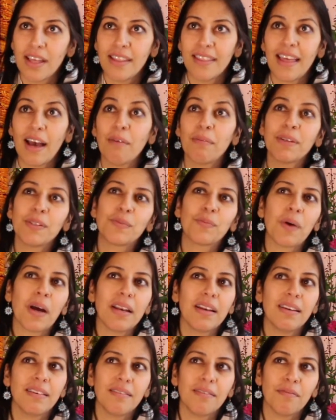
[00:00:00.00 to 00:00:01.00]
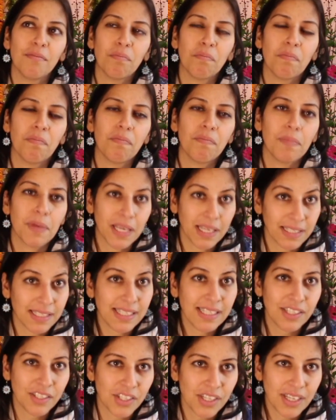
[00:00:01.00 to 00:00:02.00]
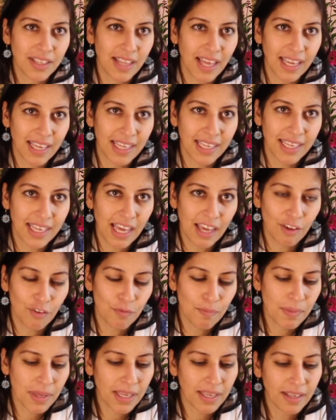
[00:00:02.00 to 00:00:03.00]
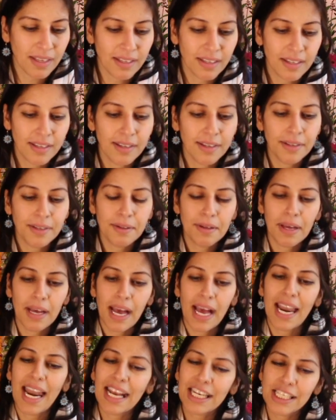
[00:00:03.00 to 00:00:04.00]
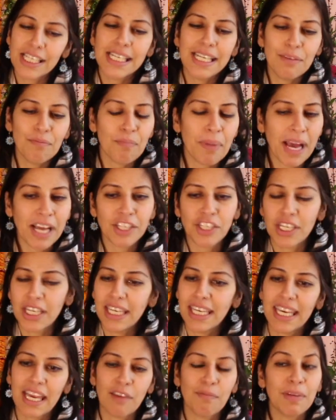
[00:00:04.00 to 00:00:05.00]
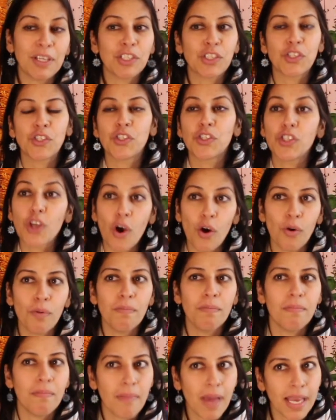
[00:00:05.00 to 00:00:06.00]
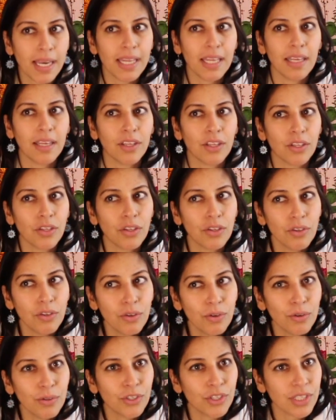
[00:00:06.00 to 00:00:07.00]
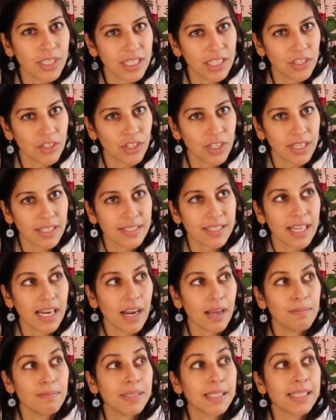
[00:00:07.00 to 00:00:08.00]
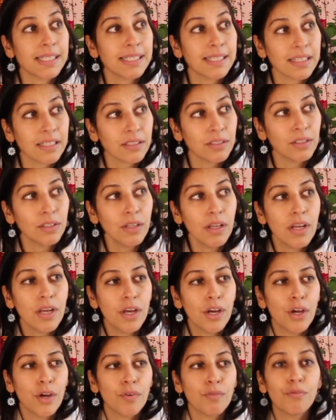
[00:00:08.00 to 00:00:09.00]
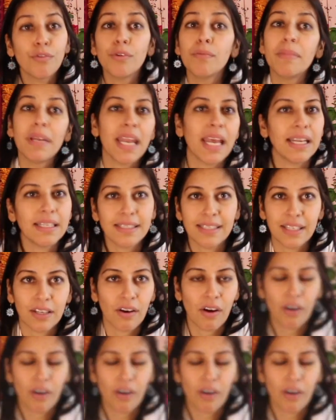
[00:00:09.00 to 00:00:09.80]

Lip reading: that was one big teaching that he gave me. And actually in Badger, he gave me so many huge teachings that I'm still ruminating